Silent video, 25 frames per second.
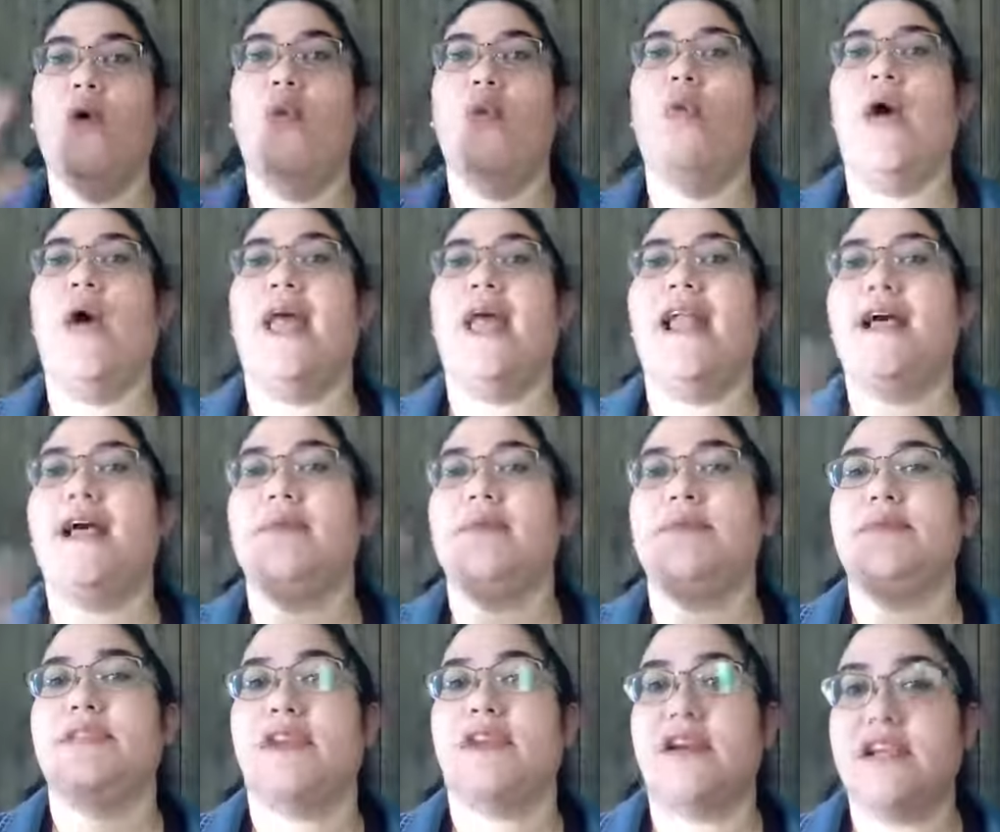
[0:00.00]
when
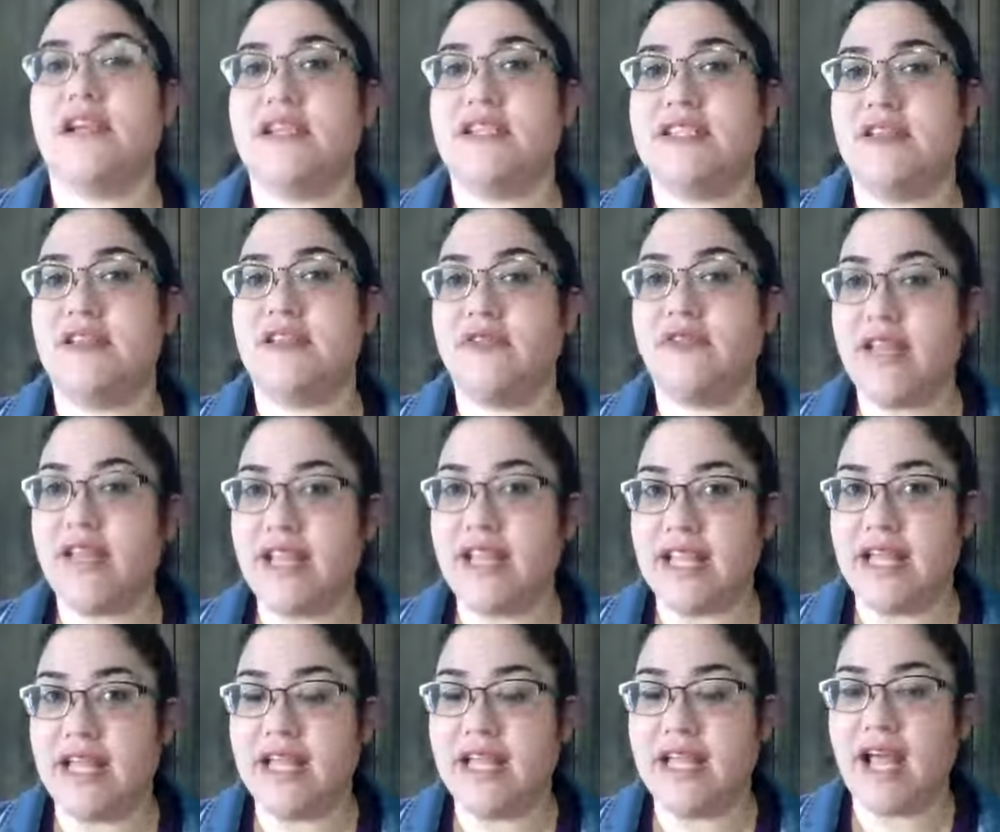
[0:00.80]
I'm starting to
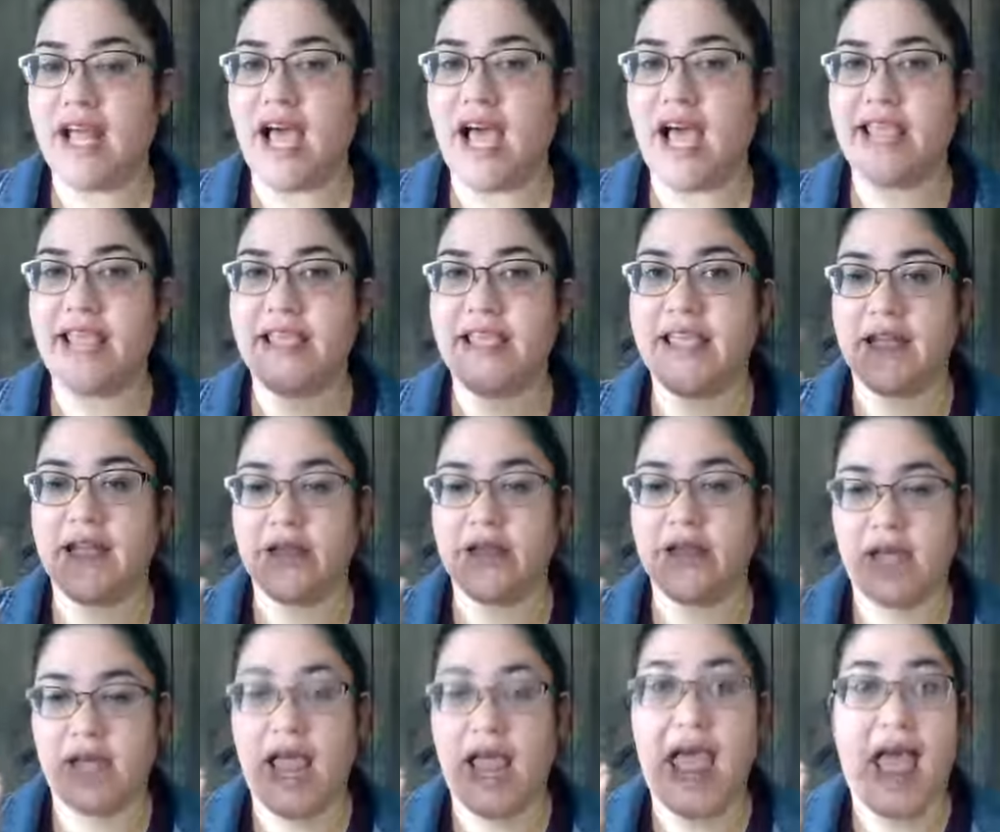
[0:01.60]
feel it, I
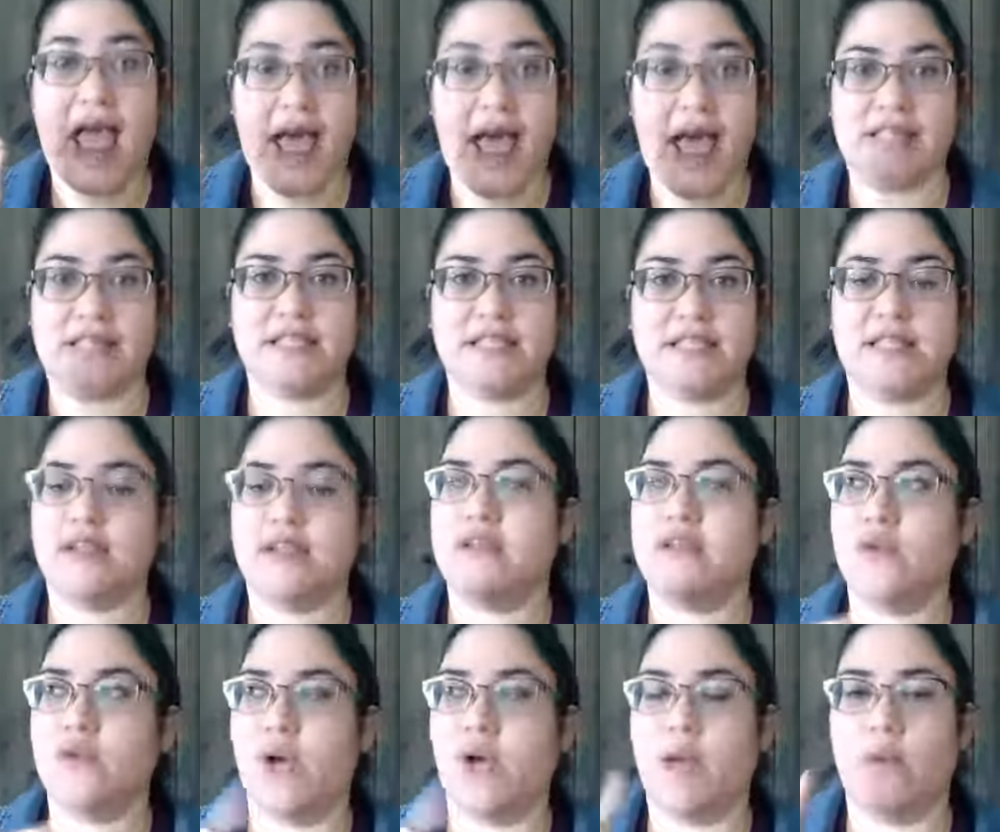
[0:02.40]
can ask,
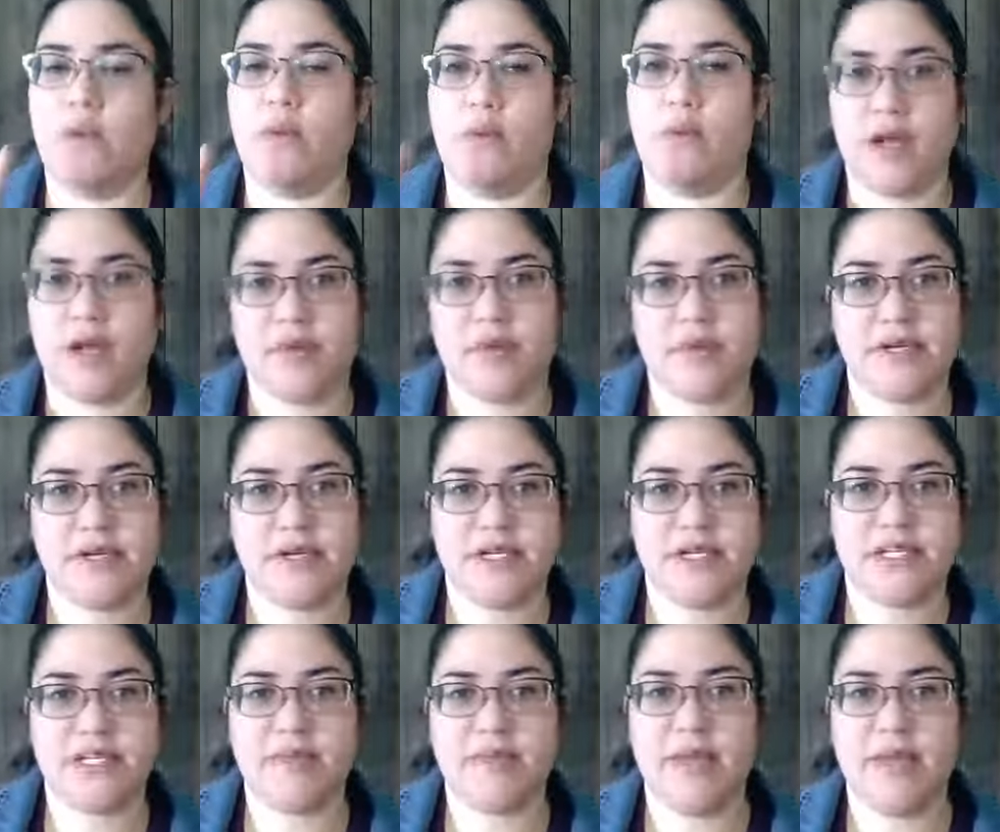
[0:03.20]
do I want to
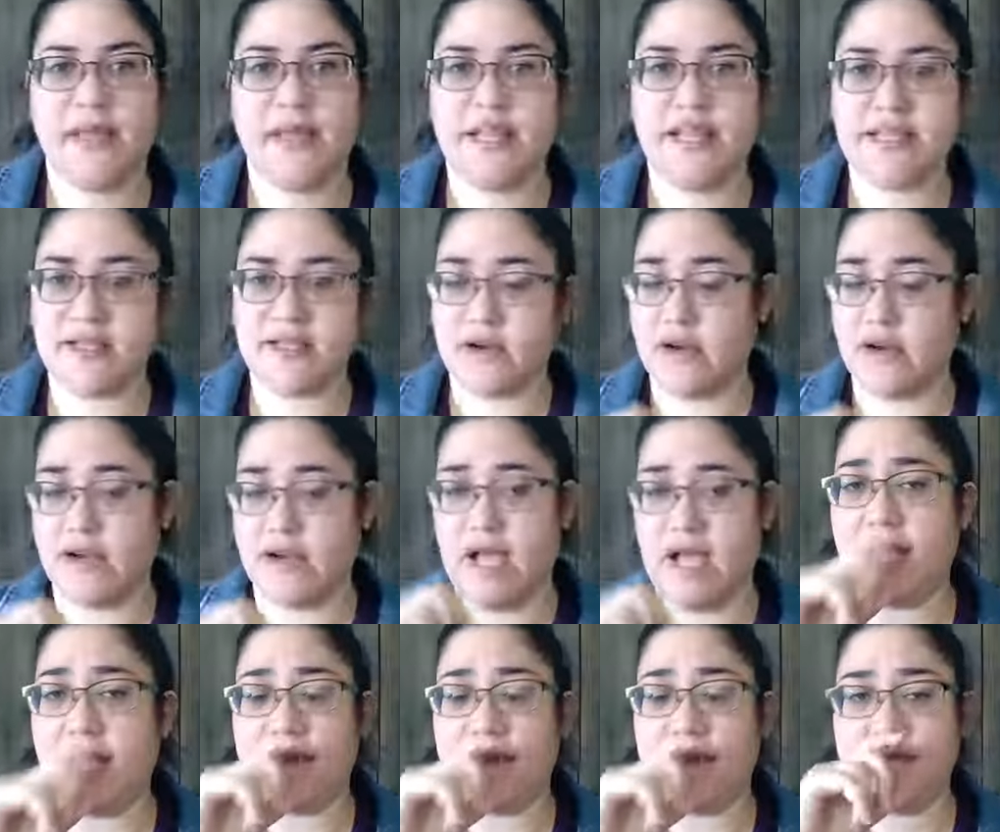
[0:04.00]
participate this or
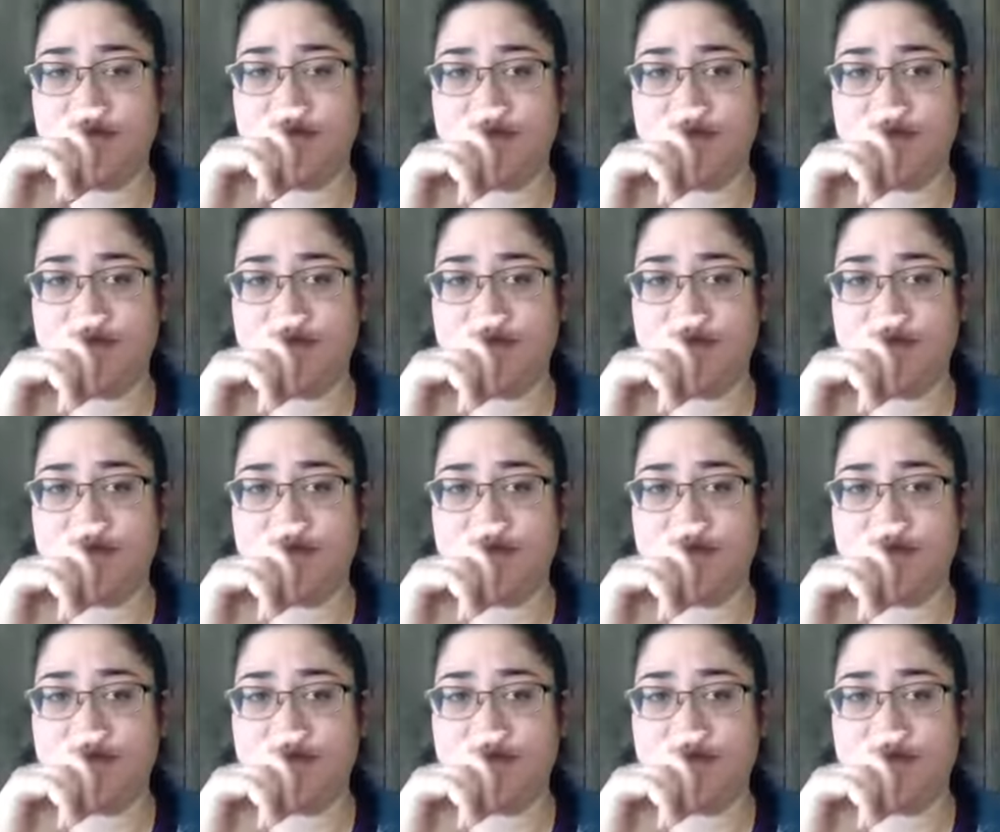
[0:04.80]
not?